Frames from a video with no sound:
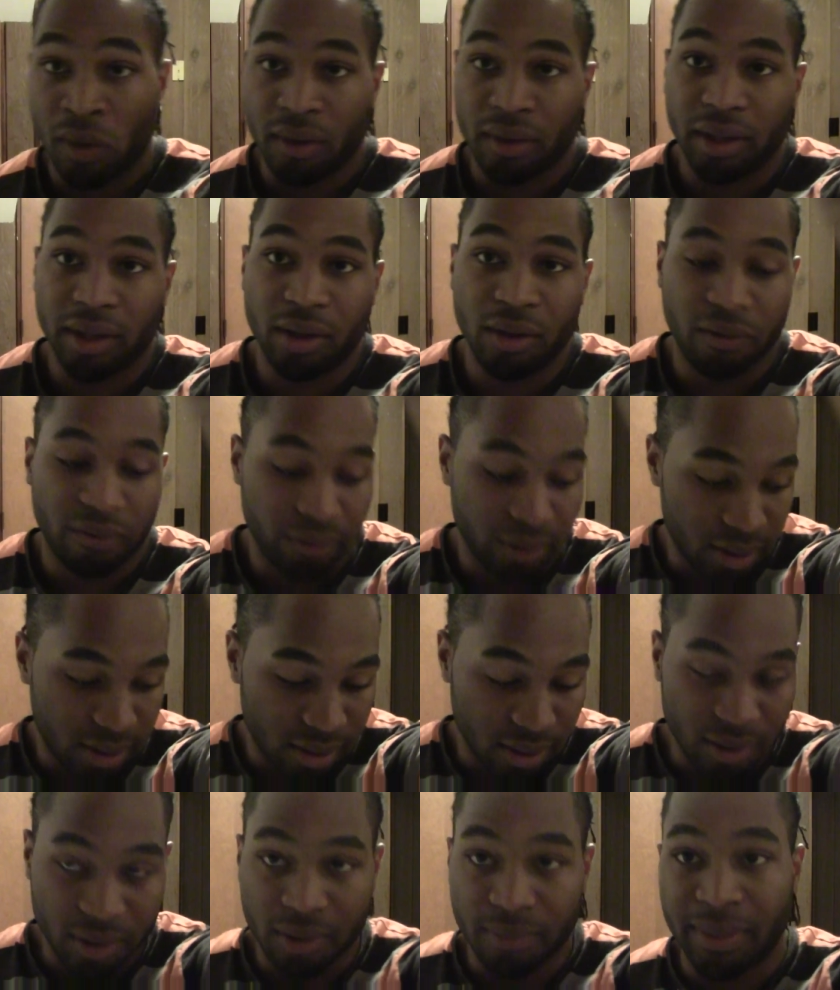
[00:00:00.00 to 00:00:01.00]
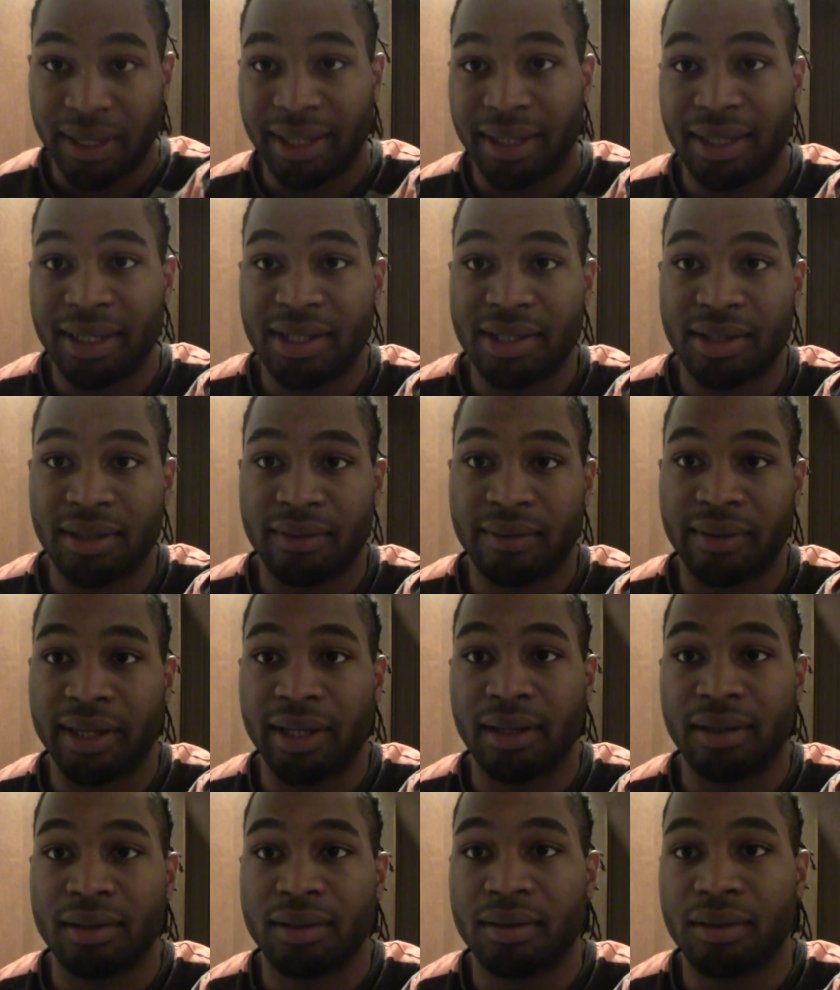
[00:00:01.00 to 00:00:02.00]
Thank you for listening to my kitchen
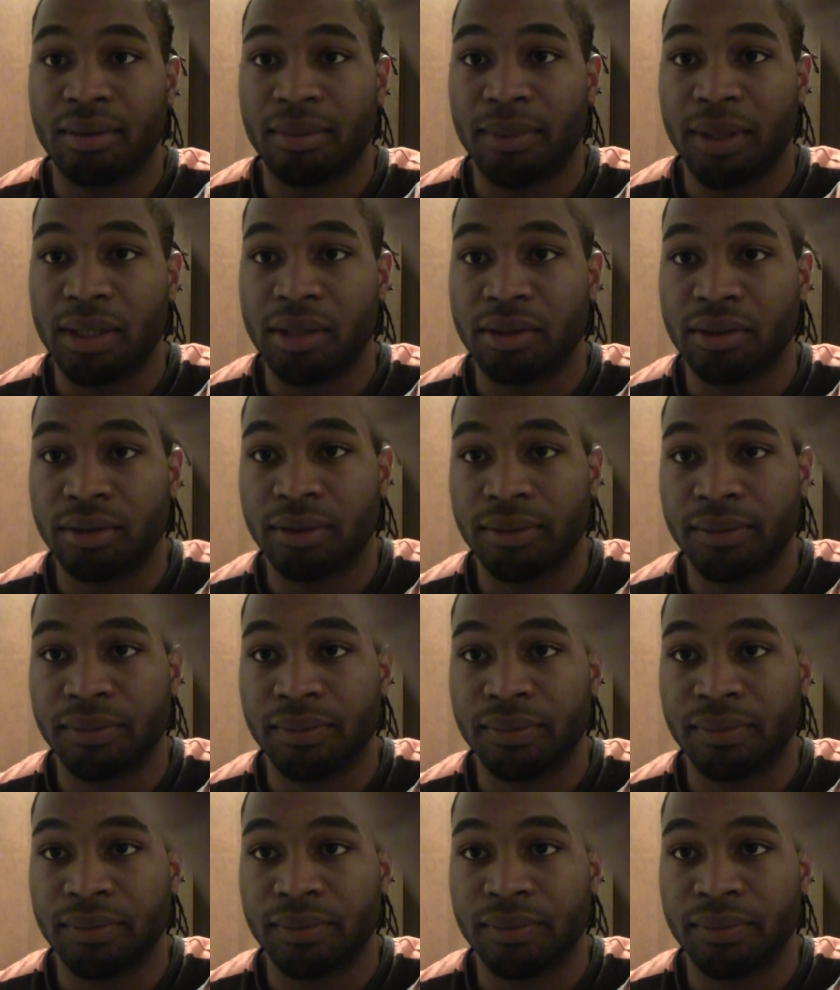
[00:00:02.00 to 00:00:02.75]
rant. Peace.